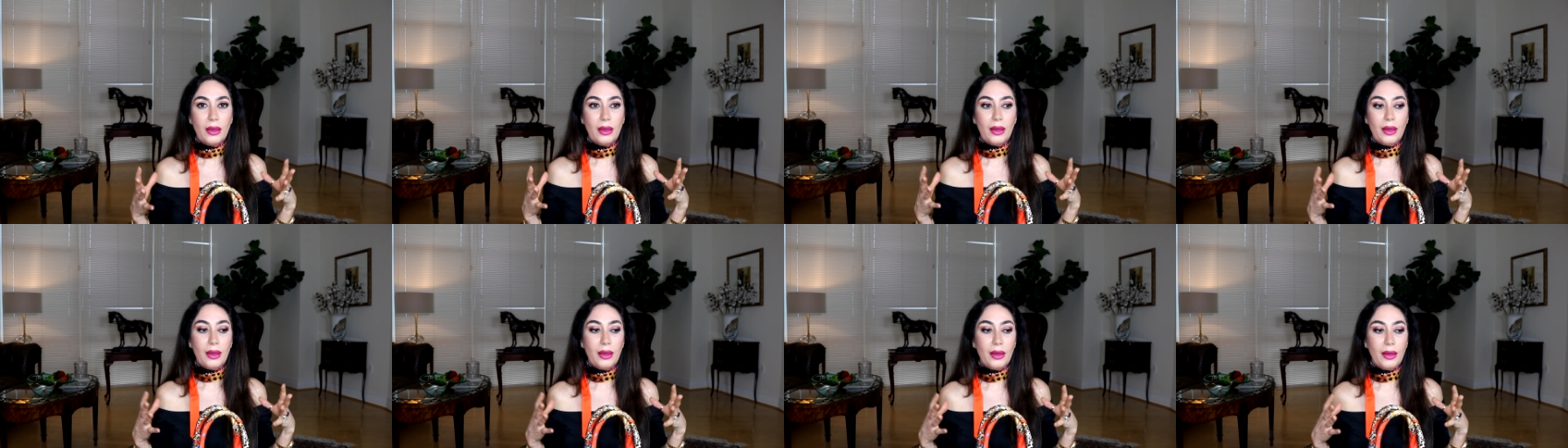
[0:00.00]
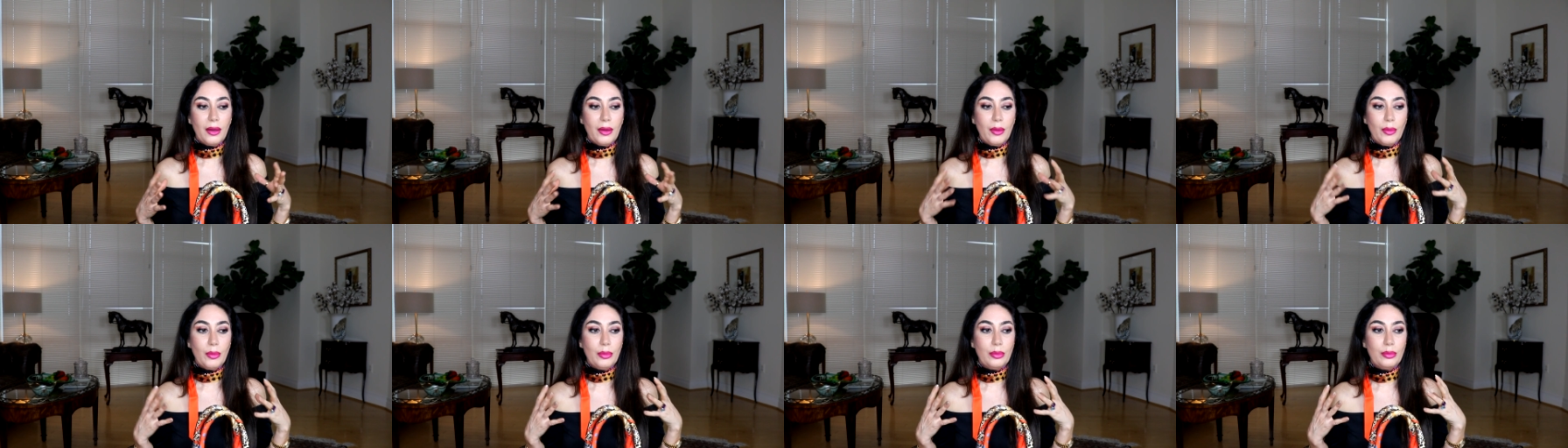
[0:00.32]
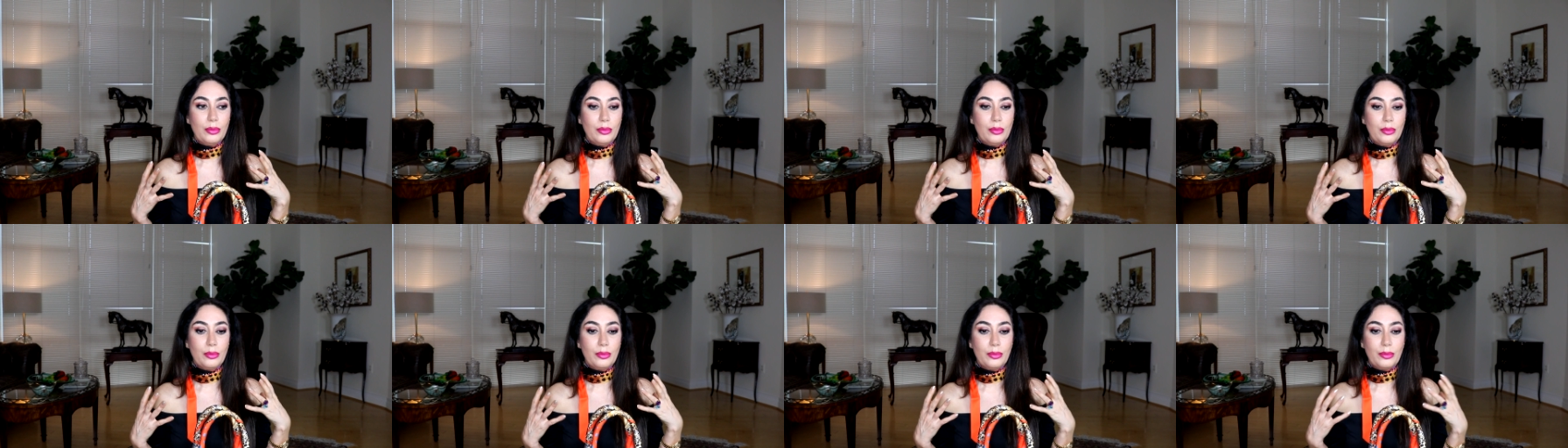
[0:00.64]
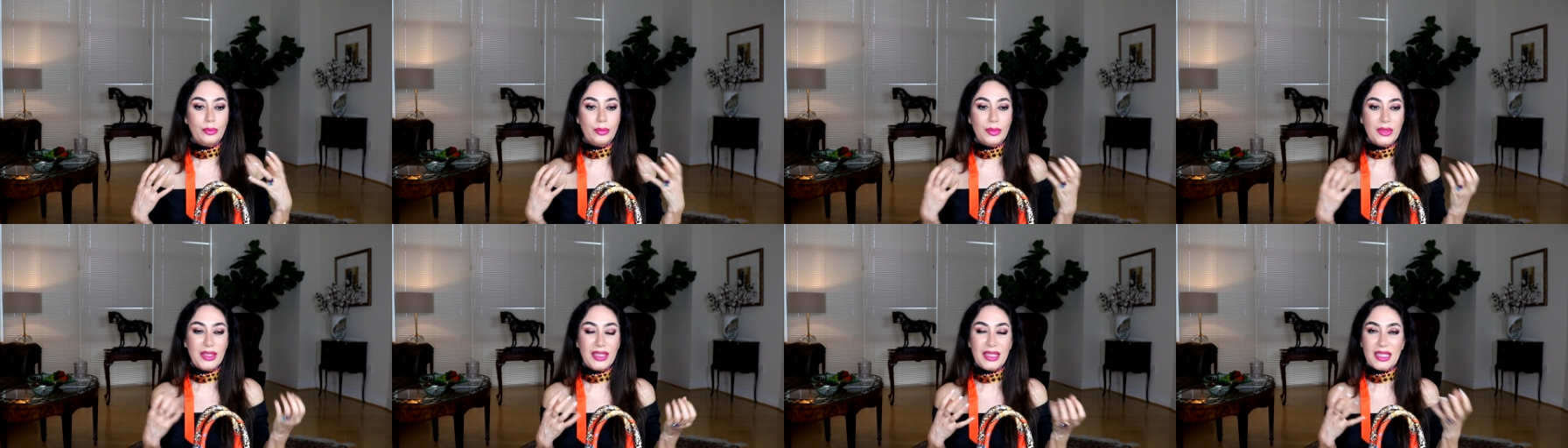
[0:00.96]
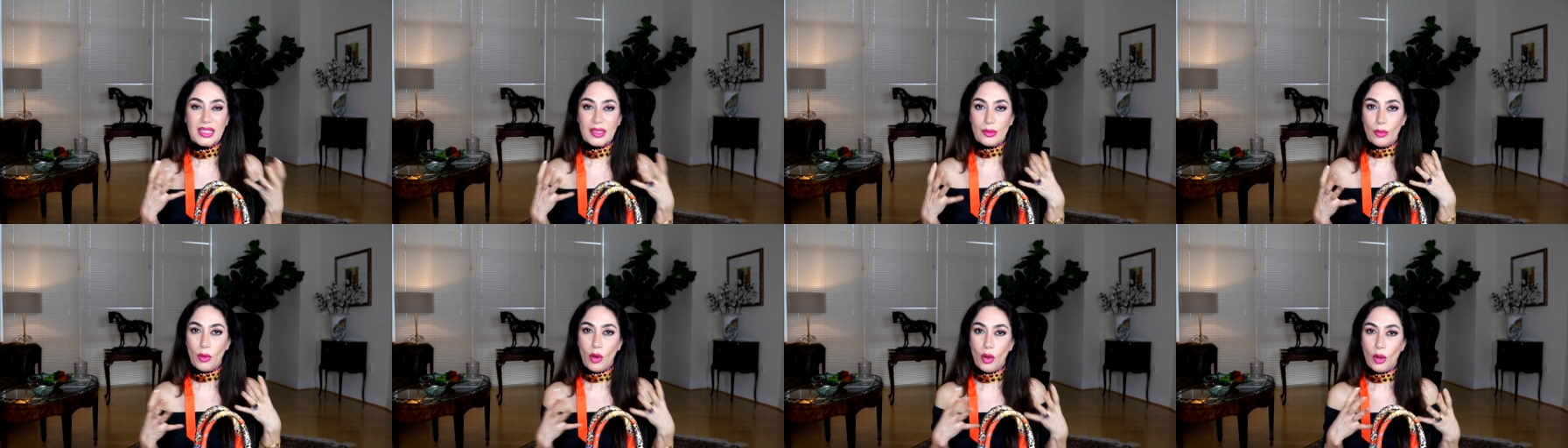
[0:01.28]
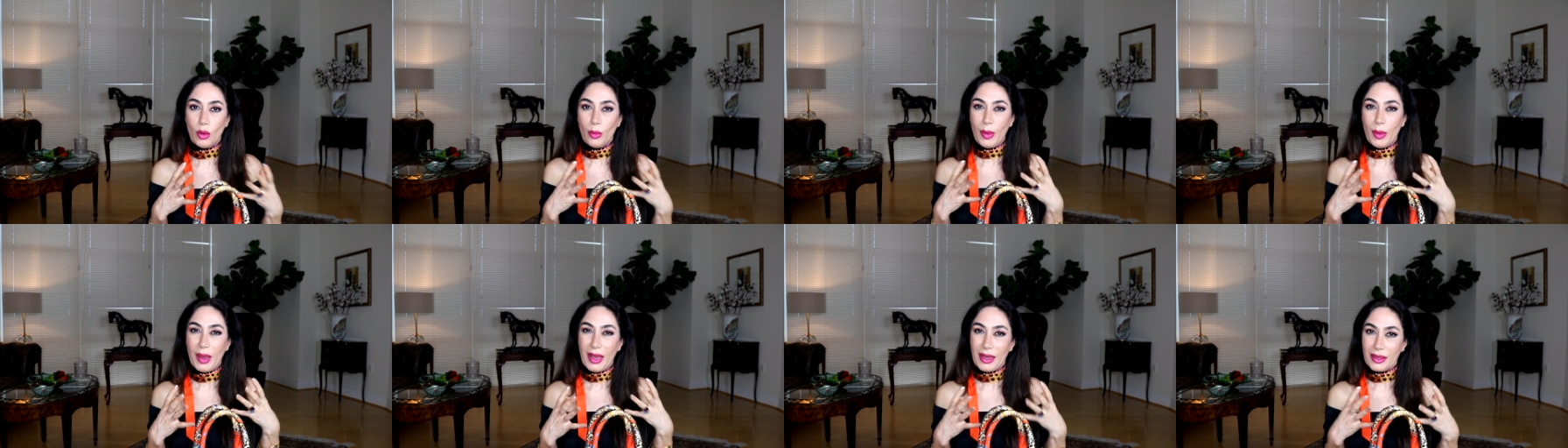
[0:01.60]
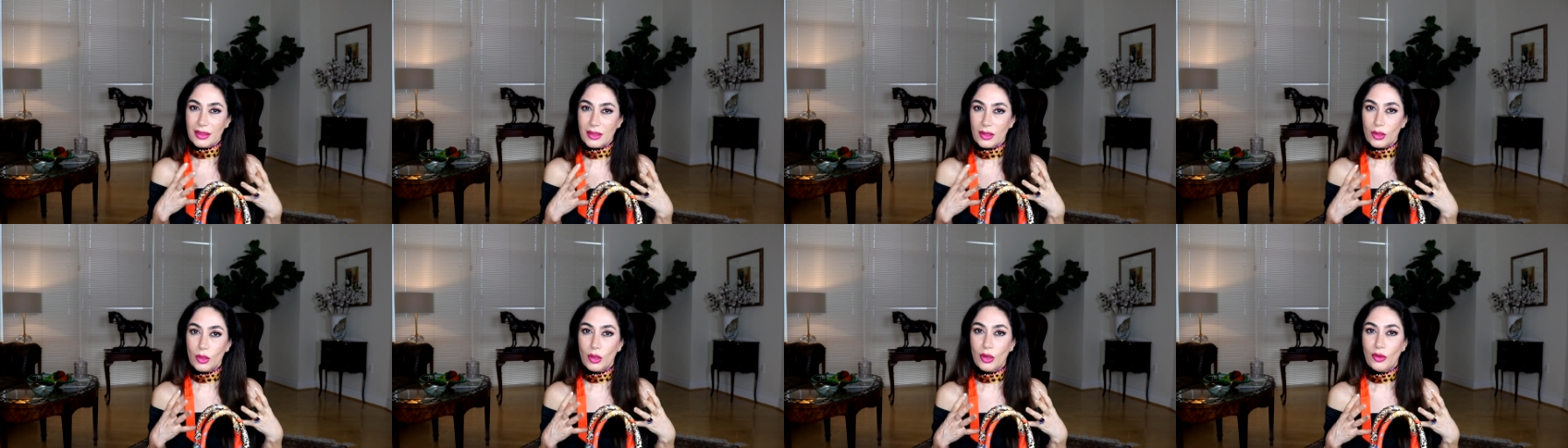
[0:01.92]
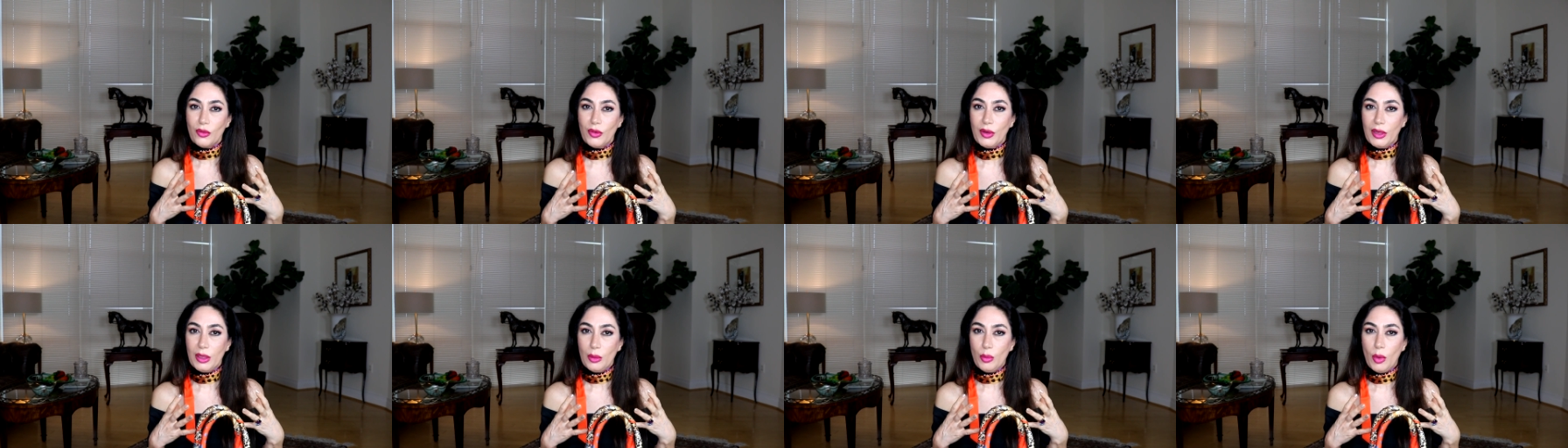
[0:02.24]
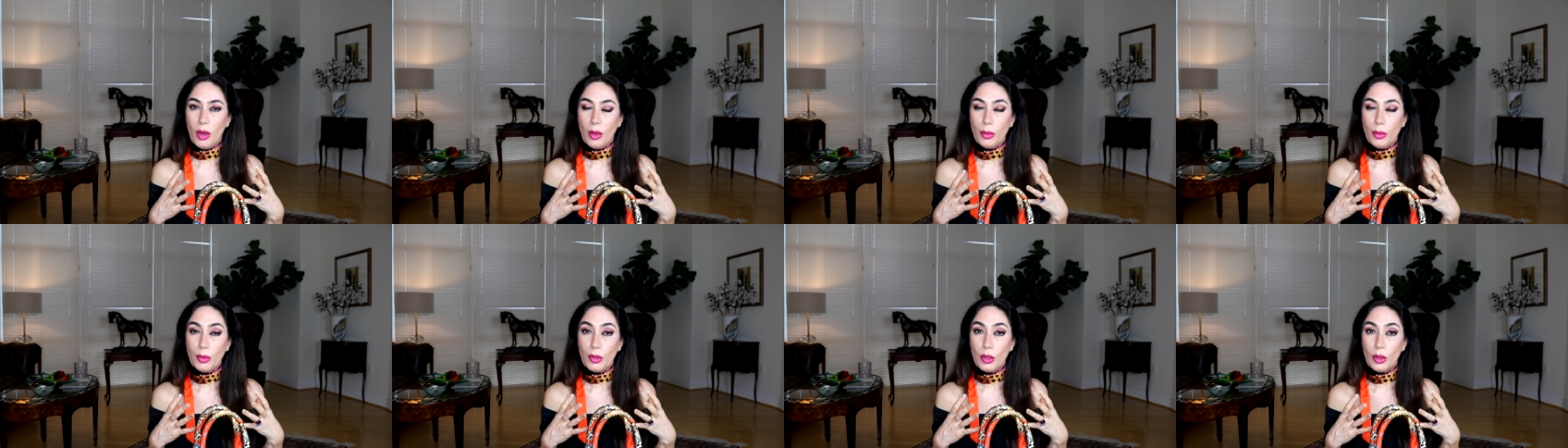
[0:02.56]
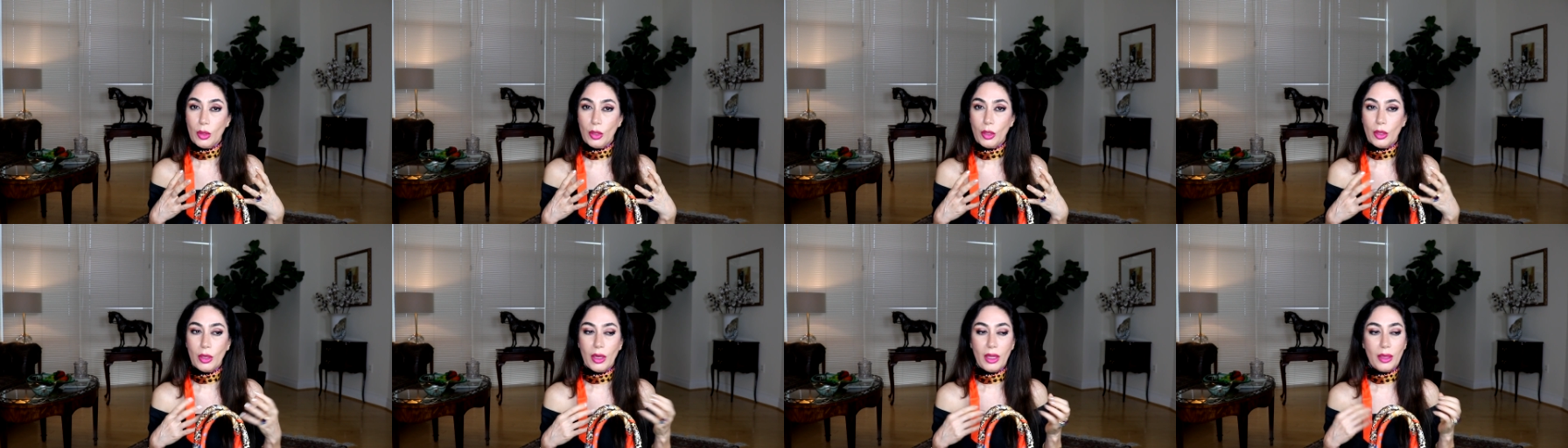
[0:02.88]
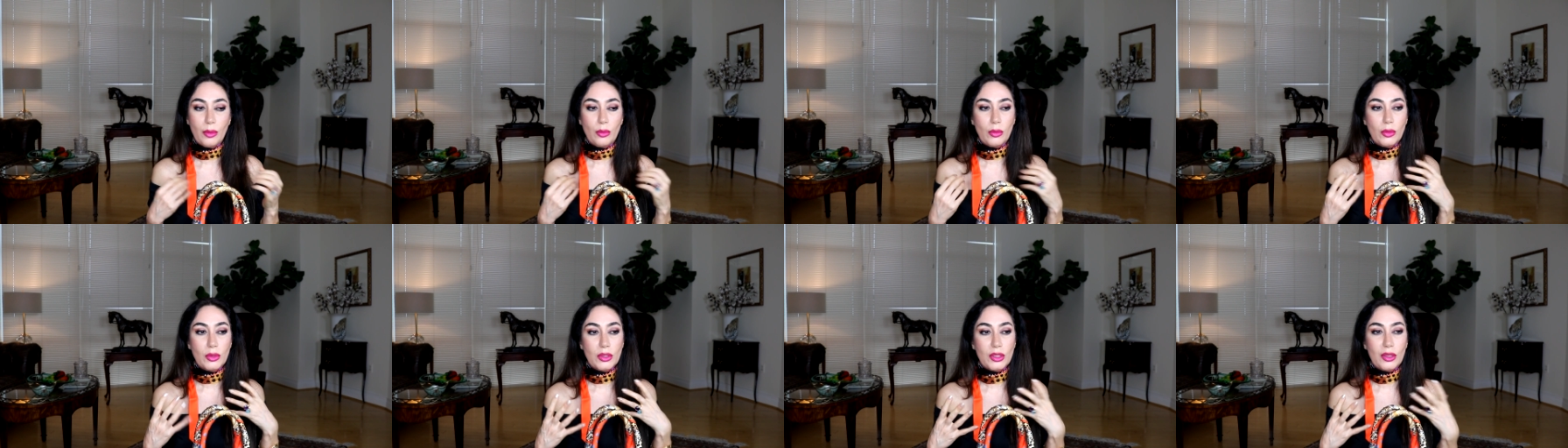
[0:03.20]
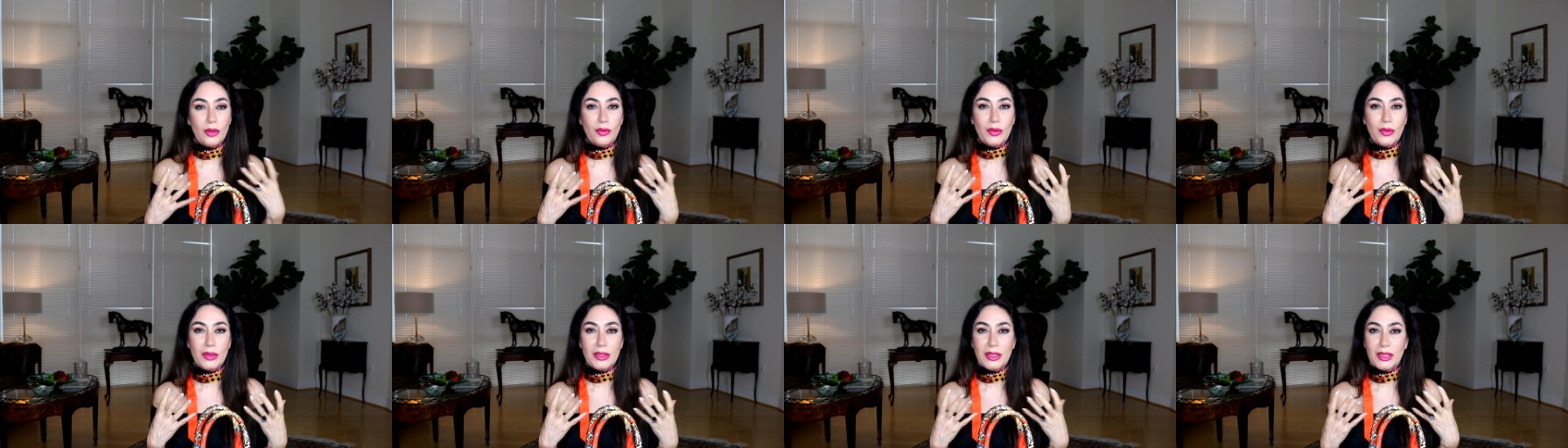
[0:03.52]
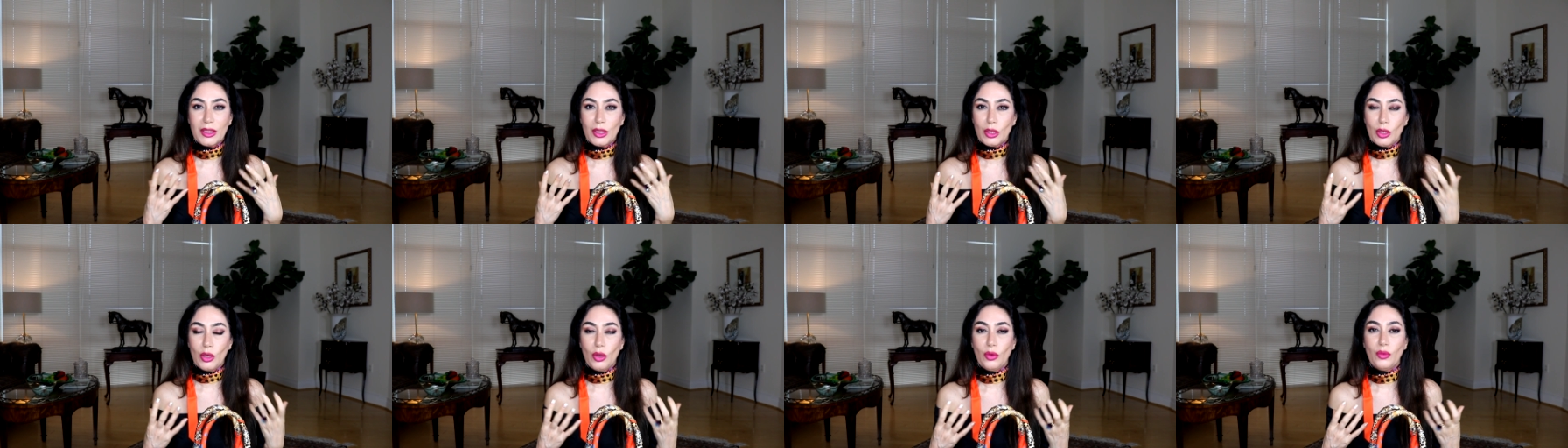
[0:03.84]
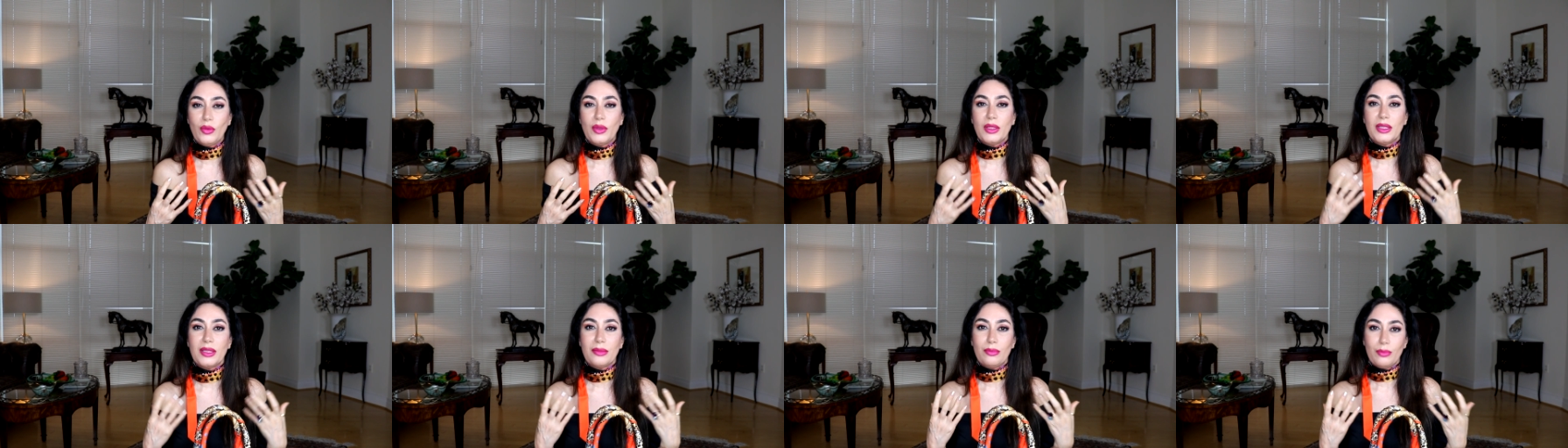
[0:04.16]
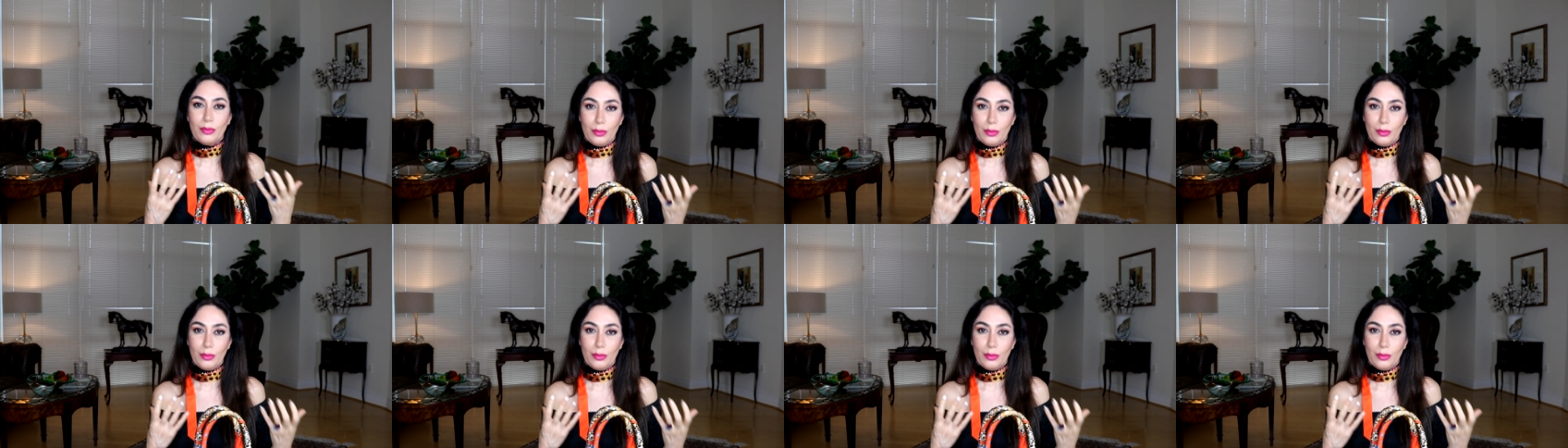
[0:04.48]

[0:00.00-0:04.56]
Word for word: uh, the small bags are very popular and most of us, you know, we